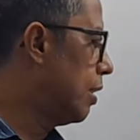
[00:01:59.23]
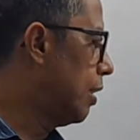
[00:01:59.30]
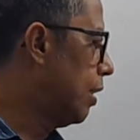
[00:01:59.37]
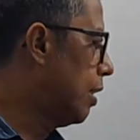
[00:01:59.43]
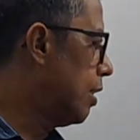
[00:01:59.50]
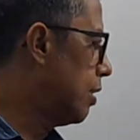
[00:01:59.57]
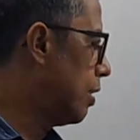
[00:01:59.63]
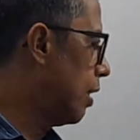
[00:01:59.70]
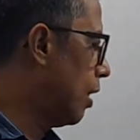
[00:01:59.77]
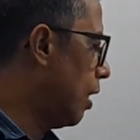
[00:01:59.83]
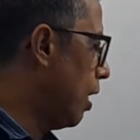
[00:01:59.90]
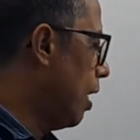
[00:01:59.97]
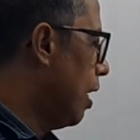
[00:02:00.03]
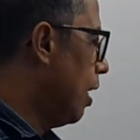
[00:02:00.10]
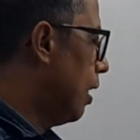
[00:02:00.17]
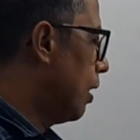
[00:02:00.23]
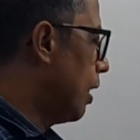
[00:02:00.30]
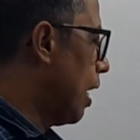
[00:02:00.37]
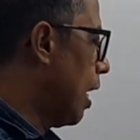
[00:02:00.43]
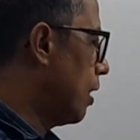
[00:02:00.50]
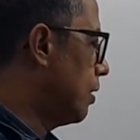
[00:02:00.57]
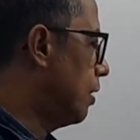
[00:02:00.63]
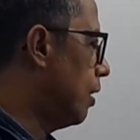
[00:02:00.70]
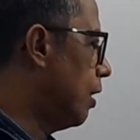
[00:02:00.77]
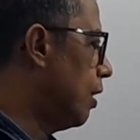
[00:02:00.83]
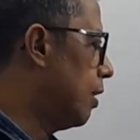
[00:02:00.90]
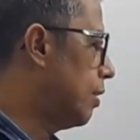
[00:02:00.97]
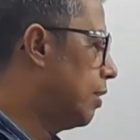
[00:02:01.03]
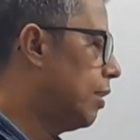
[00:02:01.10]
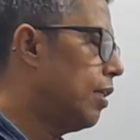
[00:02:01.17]
increasing, the
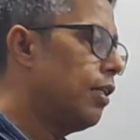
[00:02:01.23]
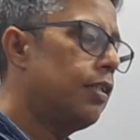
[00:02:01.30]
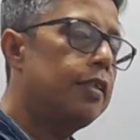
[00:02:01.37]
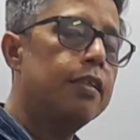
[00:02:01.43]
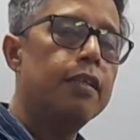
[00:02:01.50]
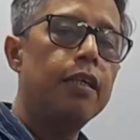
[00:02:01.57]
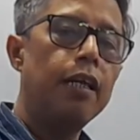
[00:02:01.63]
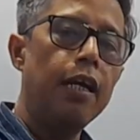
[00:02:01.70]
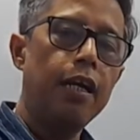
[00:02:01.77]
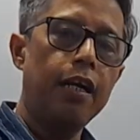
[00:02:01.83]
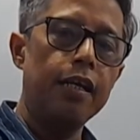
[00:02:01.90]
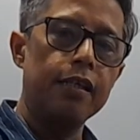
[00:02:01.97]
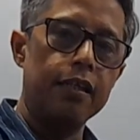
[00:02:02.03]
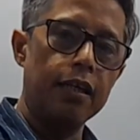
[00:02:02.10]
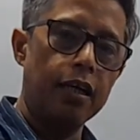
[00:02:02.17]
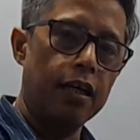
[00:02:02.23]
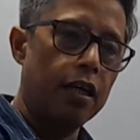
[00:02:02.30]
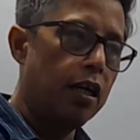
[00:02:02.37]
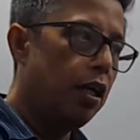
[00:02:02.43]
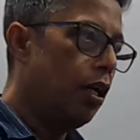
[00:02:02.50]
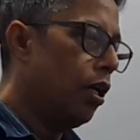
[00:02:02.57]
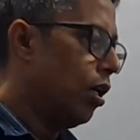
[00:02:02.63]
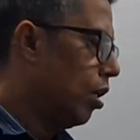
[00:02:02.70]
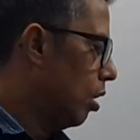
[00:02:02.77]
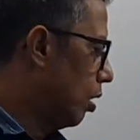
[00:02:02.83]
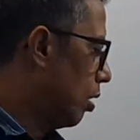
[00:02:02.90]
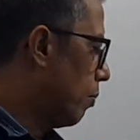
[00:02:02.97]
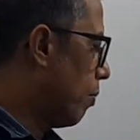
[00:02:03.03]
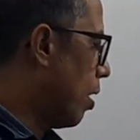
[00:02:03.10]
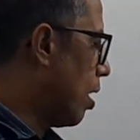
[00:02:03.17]
acceleration is decreasing.
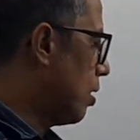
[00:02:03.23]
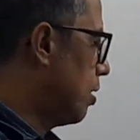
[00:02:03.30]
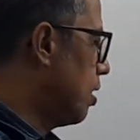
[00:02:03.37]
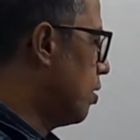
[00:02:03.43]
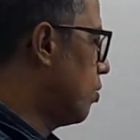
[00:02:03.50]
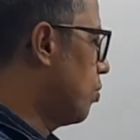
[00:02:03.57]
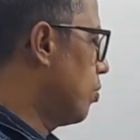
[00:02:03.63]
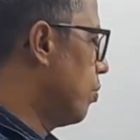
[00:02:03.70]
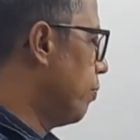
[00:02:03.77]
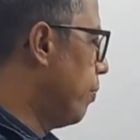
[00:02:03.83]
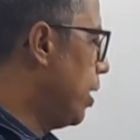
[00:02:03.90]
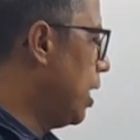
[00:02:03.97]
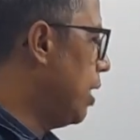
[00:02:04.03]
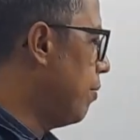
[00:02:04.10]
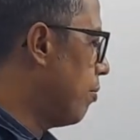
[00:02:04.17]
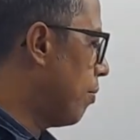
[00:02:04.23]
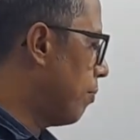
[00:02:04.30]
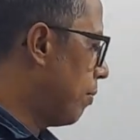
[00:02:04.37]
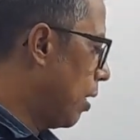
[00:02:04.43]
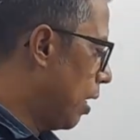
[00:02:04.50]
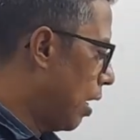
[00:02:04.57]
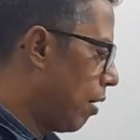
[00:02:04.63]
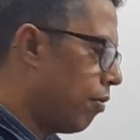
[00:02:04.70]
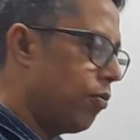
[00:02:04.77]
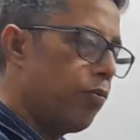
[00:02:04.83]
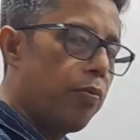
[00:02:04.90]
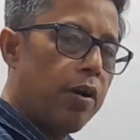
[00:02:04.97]
The mass is minimum around